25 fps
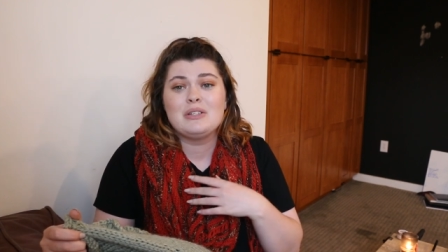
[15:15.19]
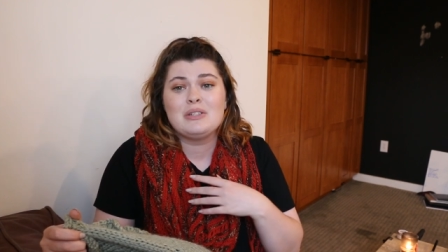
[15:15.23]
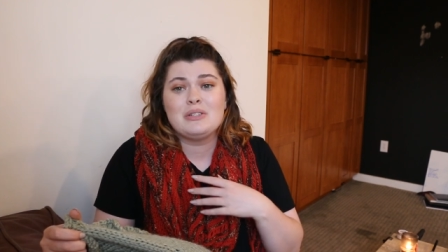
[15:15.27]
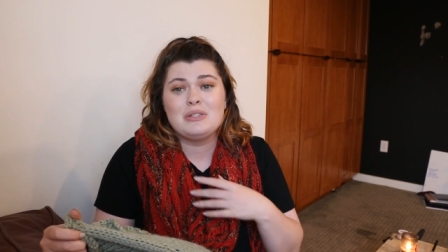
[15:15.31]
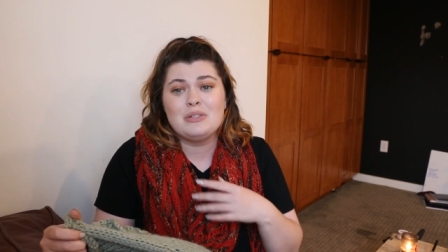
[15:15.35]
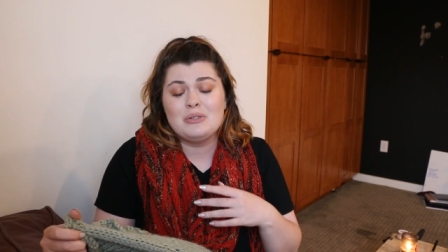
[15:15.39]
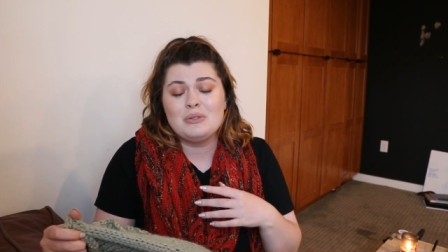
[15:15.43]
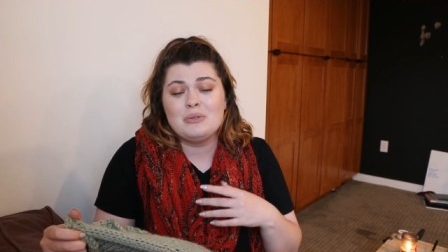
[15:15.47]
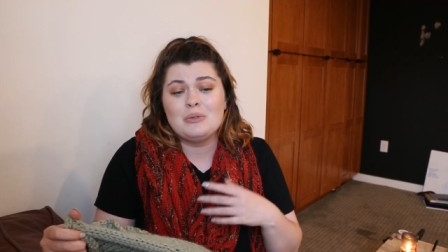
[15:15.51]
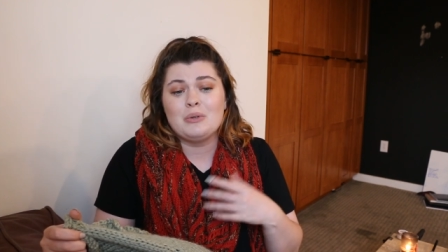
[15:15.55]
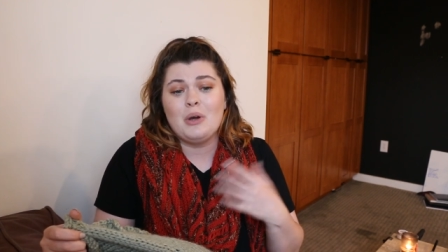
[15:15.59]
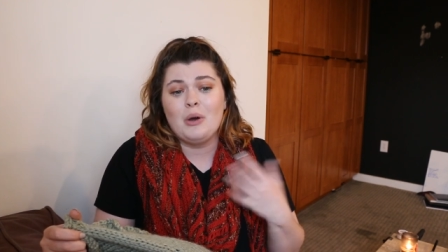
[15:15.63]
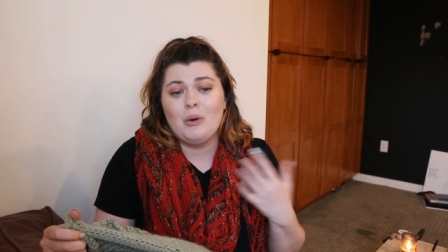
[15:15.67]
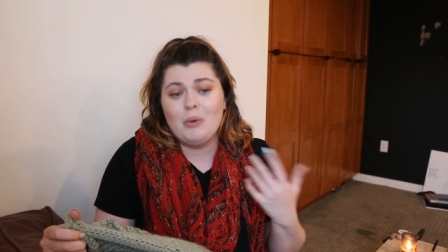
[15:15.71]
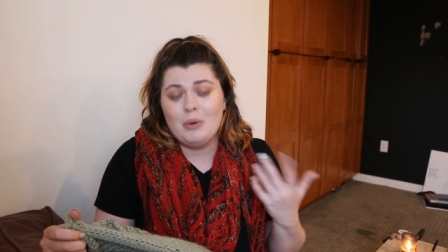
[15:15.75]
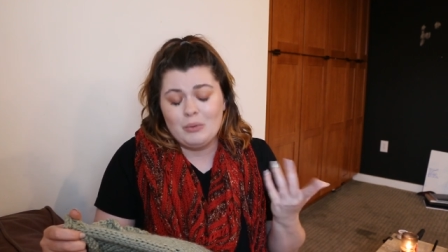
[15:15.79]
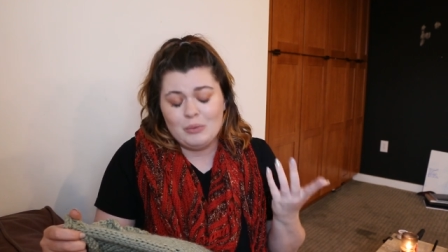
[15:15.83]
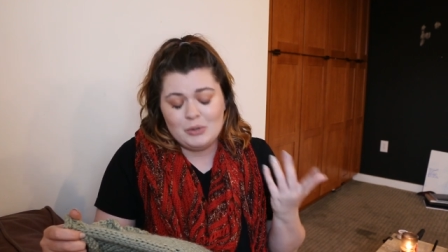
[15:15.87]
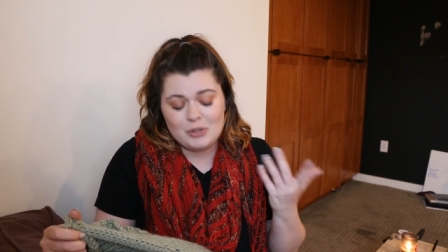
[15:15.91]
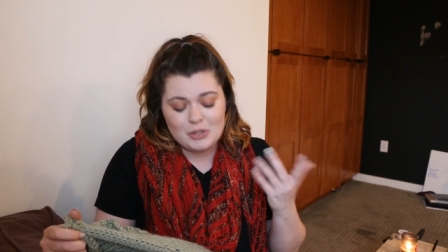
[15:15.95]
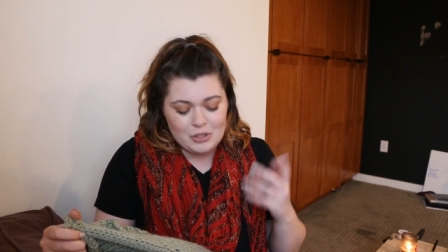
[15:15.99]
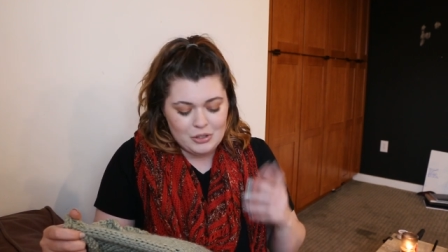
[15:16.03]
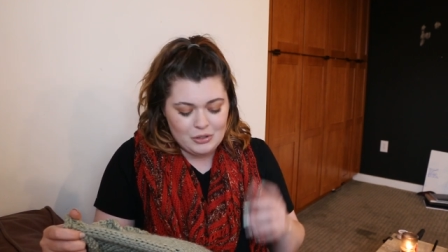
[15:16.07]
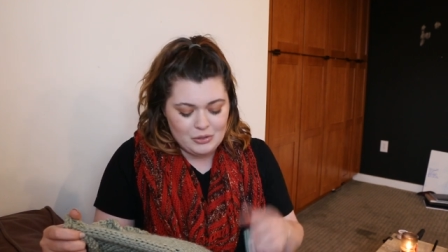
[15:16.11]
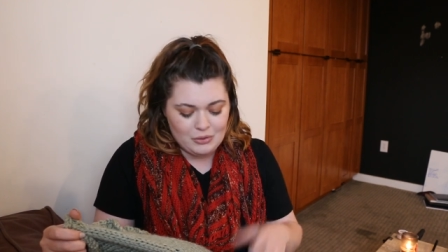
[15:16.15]
to go and
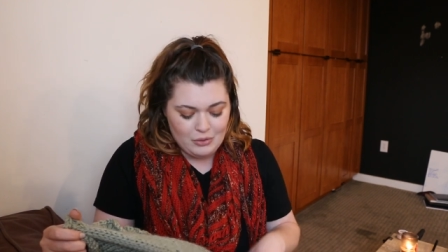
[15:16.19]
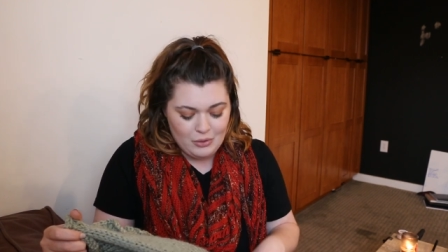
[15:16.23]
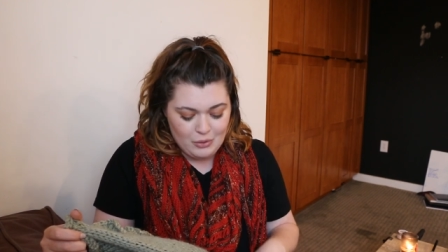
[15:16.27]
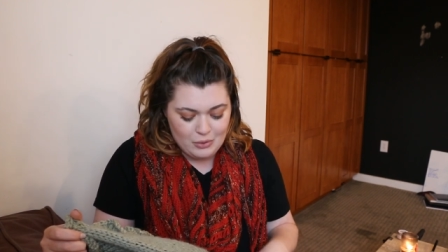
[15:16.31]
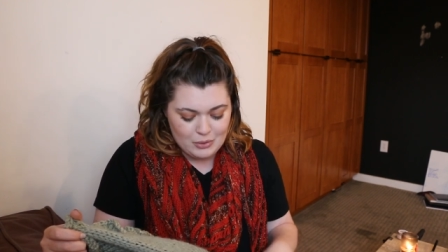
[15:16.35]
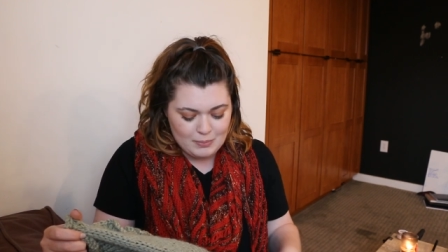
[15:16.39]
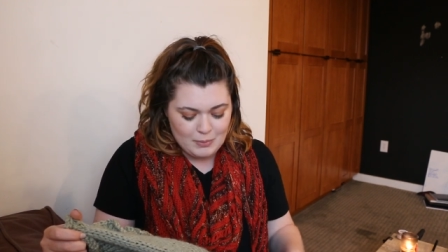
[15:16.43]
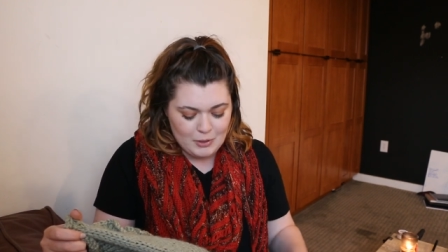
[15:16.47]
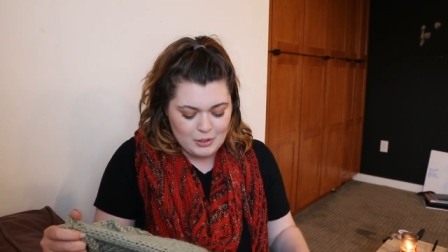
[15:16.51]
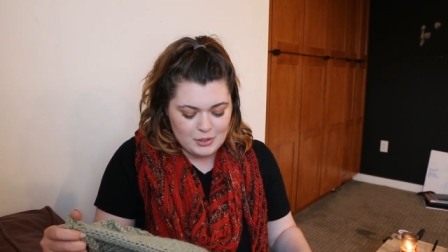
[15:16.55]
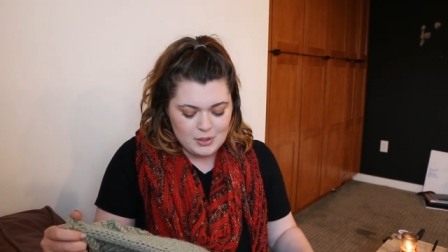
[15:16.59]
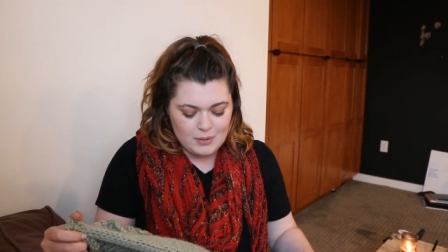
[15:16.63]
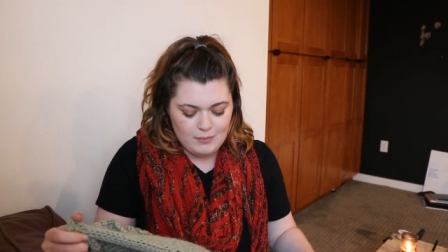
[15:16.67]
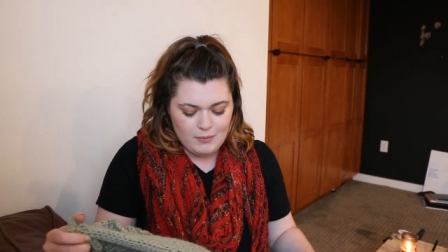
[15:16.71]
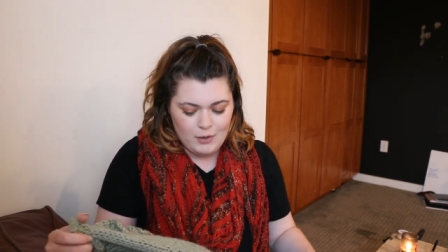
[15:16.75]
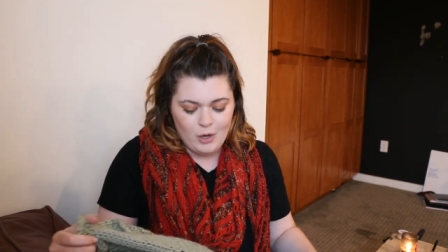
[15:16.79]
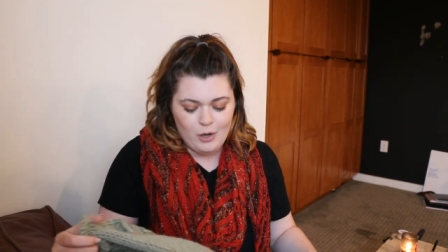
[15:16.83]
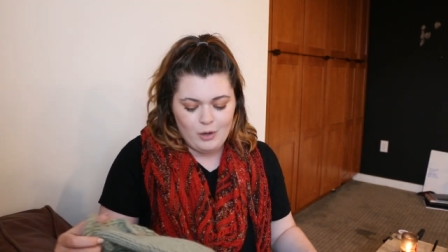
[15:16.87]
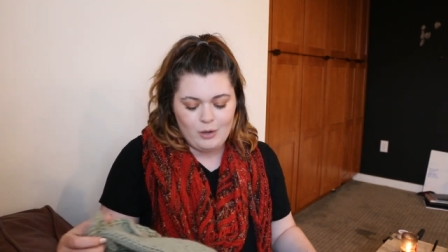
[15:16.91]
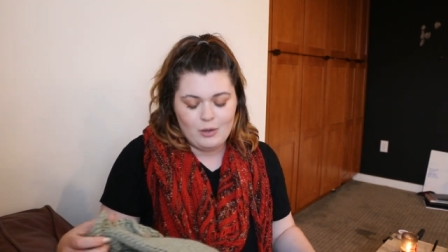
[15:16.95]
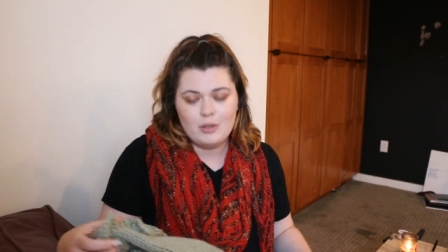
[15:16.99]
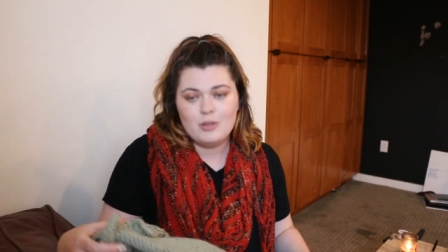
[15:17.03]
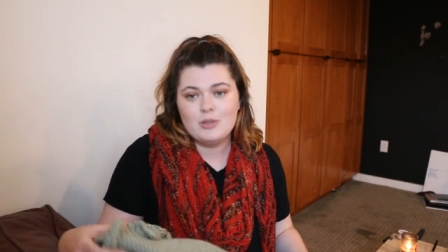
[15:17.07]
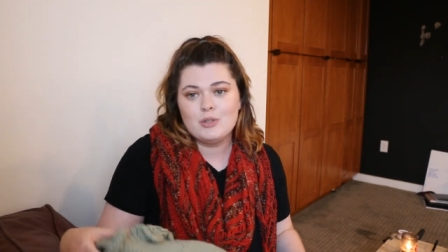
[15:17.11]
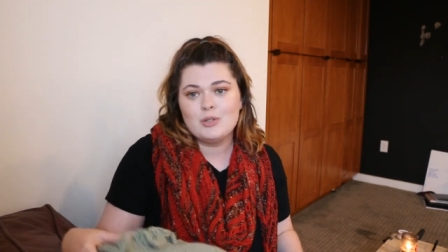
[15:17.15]
return those balls of
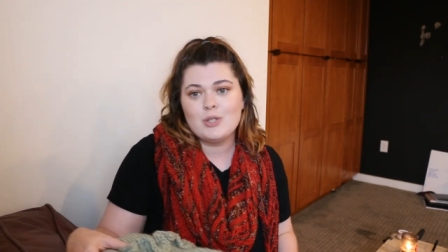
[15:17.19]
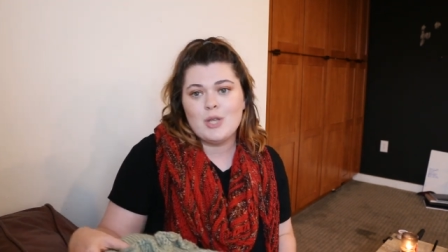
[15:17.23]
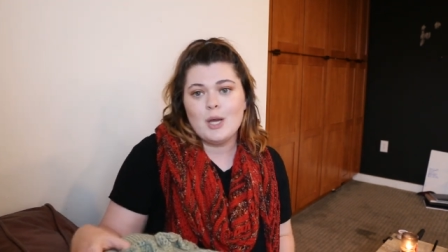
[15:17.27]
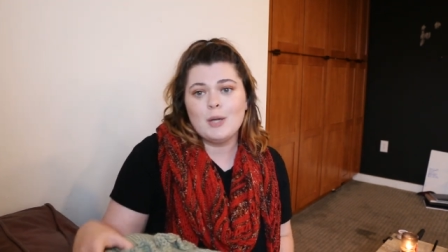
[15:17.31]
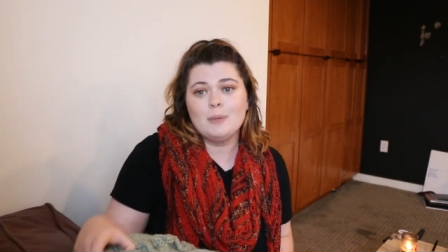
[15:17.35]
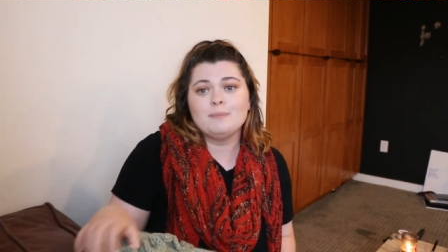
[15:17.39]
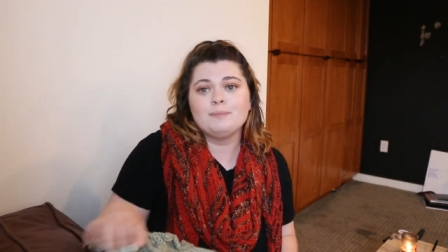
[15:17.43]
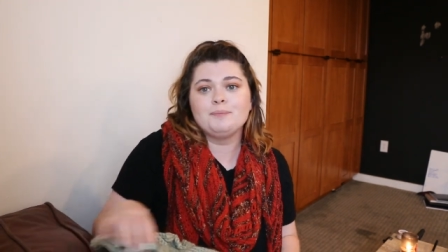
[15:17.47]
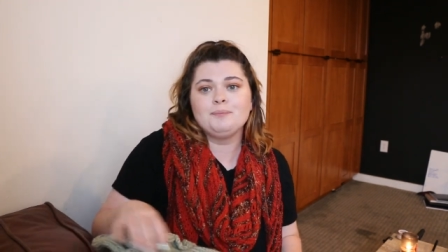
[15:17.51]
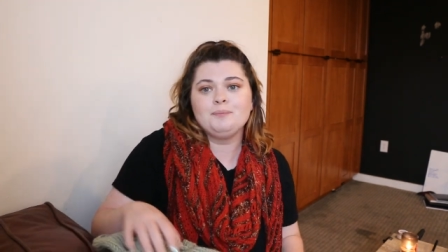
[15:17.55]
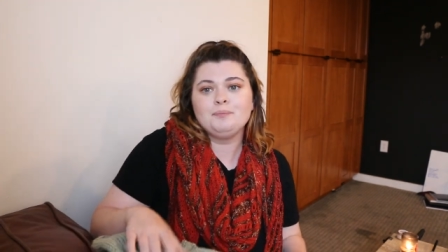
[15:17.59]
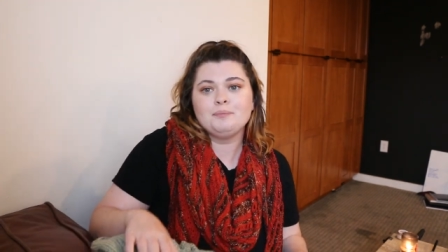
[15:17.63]
yarn. So